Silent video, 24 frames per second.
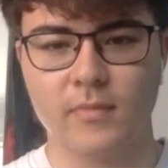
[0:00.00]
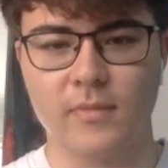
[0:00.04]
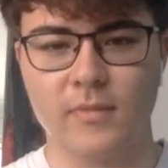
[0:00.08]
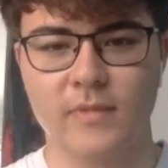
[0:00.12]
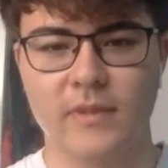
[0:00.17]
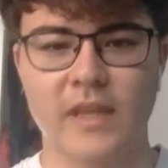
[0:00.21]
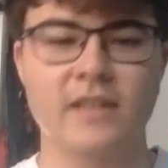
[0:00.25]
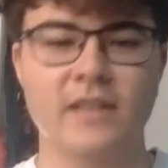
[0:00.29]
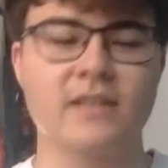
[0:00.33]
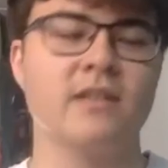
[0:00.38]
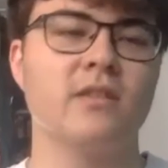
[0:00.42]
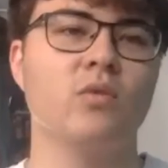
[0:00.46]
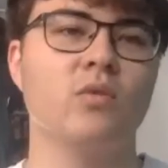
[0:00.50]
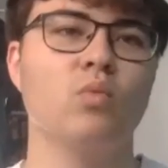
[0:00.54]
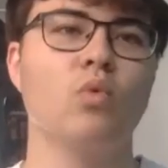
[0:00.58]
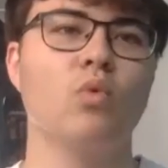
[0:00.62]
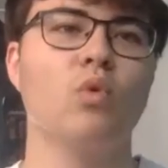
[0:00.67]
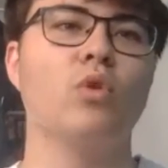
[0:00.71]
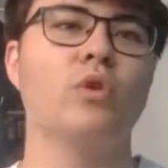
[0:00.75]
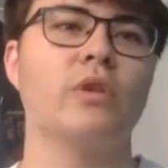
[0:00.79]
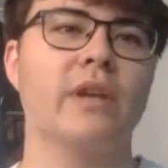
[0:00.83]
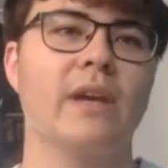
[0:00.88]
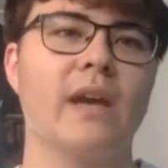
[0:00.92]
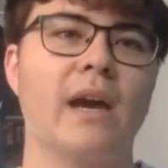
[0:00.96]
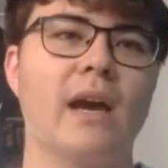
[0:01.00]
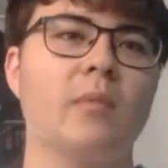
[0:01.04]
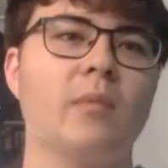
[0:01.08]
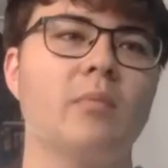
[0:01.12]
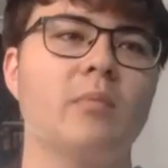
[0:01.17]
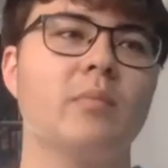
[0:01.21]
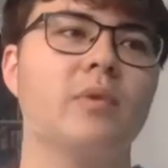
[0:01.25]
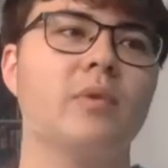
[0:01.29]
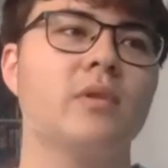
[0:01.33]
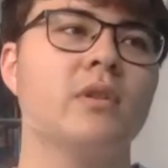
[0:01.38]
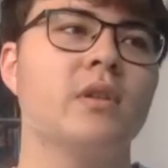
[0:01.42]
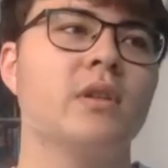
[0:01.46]
there's an award gap,
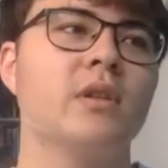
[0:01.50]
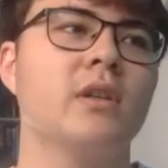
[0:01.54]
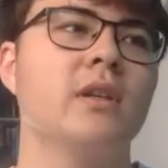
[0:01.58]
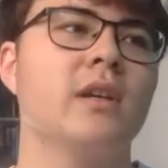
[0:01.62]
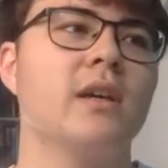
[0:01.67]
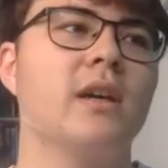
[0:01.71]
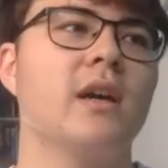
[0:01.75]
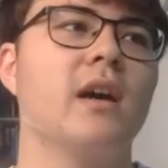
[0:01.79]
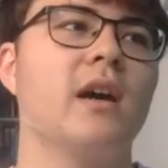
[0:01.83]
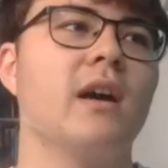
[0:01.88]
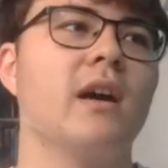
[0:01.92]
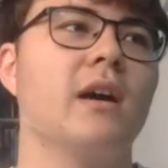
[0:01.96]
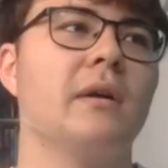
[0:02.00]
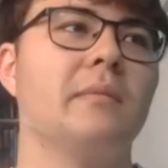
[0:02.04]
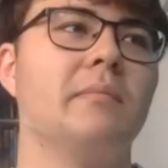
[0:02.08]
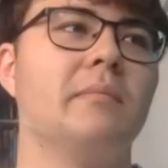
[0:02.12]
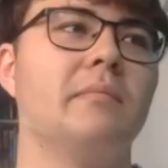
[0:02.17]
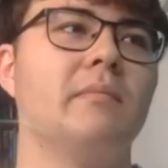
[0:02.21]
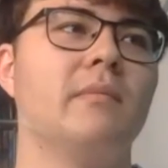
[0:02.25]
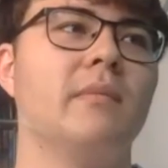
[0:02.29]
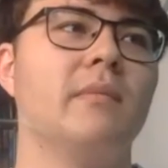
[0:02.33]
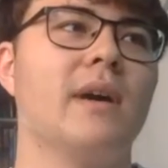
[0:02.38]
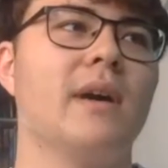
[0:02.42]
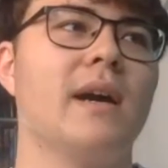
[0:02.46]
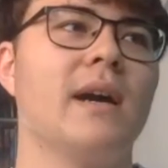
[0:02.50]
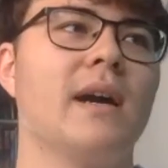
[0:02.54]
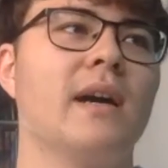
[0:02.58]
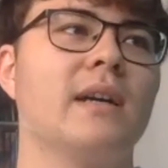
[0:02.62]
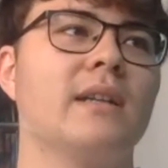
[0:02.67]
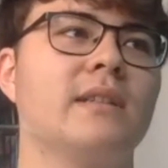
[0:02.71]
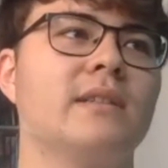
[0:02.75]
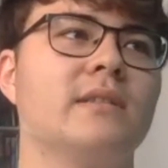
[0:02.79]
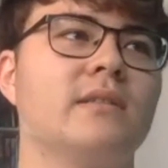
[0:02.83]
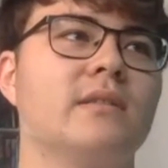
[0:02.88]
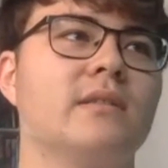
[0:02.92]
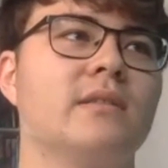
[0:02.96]

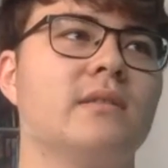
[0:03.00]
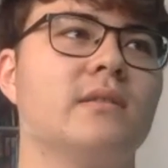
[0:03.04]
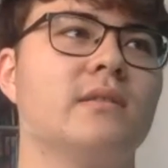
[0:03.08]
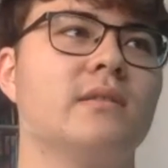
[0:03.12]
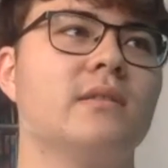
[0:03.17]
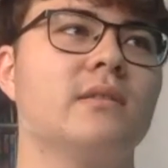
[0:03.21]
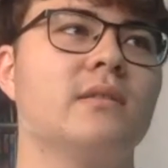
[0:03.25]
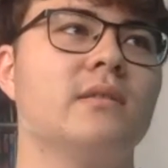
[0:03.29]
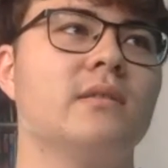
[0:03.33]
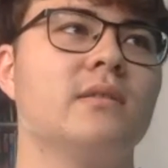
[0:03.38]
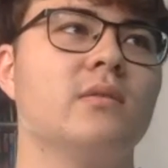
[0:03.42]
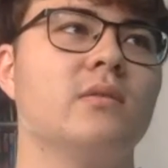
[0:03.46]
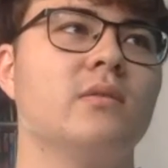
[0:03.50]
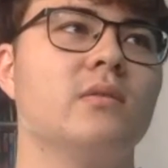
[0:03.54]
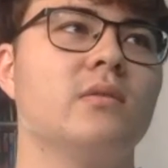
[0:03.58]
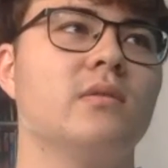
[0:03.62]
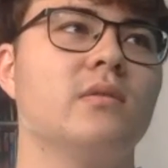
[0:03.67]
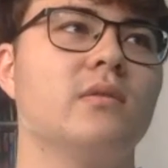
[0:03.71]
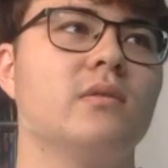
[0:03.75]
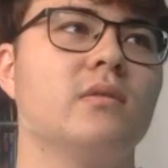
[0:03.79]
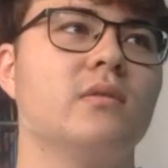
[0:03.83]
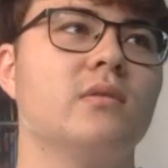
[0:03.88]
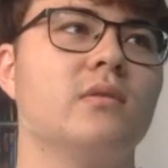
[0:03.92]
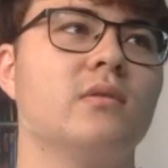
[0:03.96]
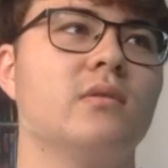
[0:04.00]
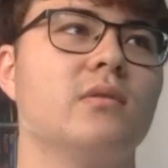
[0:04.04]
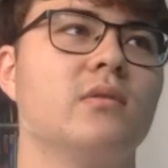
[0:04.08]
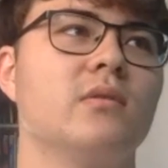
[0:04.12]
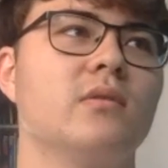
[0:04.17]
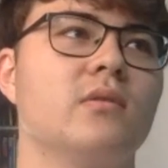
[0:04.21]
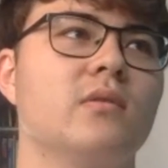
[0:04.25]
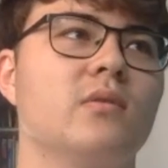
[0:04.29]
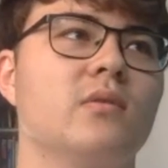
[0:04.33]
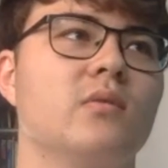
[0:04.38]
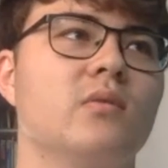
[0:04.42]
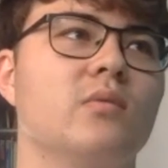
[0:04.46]
and
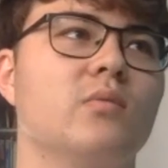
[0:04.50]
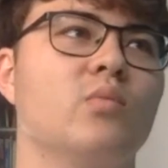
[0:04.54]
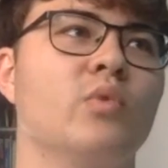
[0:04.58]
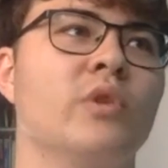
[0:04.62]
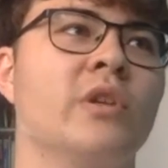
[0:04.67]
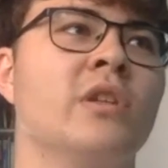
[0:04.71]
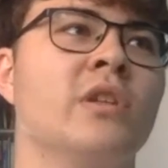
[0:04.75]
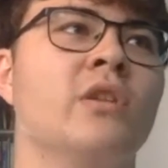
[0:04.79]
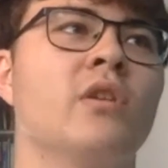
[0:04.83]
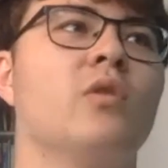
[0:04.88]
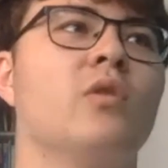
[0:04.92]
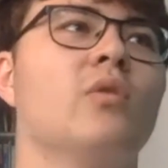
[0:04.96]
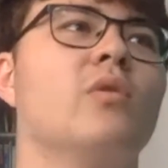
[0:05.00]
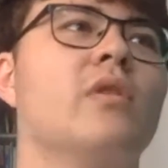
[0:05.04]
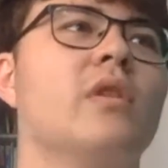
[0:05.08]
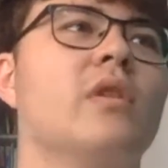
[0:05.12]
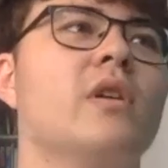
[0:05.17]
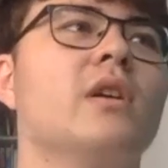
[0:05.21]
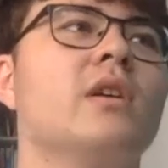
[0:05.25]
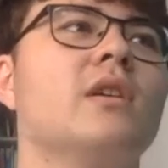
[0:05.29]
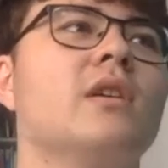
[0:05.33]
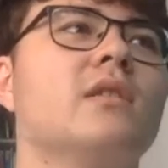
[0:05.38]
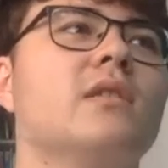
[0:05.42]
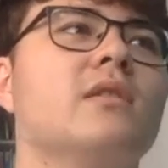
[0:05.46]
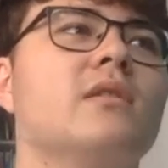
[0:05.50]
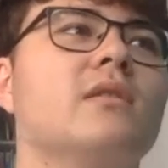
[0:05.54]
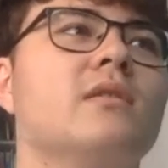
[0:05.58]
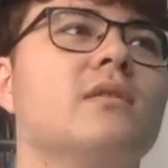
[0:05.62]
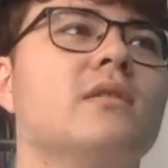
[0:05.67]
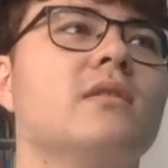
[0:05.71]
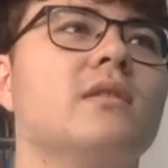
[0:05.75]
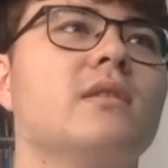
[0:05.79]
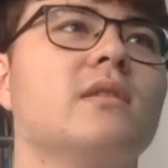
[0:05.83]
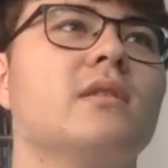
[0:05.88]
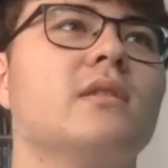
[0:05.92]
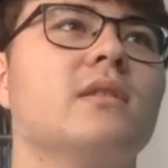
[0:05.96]
we know that
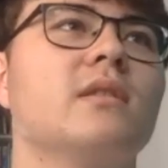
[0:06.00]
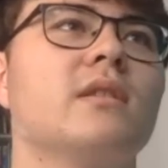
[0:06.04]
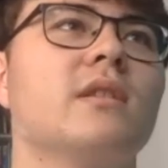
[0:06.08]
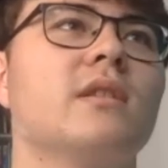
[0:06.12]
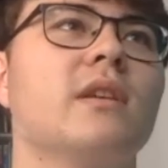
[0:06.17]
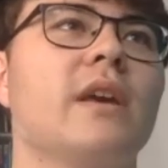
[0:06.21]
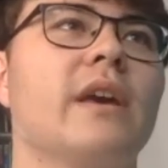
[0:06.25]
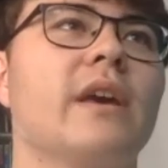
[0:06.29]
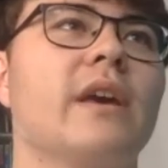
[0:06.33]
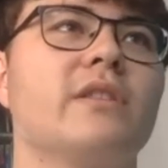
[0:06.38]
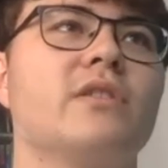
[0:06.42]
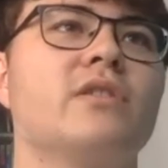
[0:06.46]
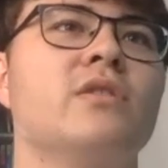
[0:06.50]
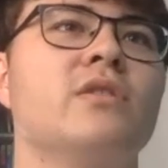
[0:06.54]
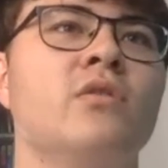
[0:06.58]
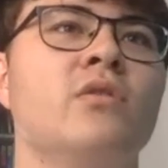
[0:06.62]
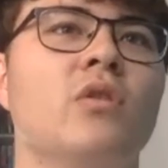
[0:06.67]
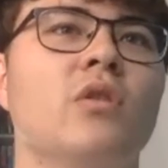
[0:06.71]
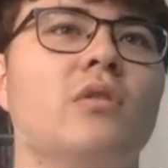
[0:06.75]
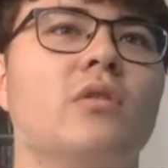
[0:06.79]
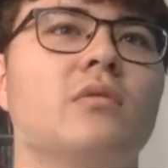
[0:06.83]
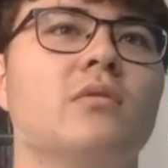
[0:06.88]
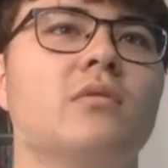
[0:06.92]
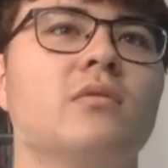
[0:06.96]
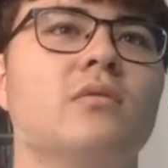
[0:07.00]
it's not,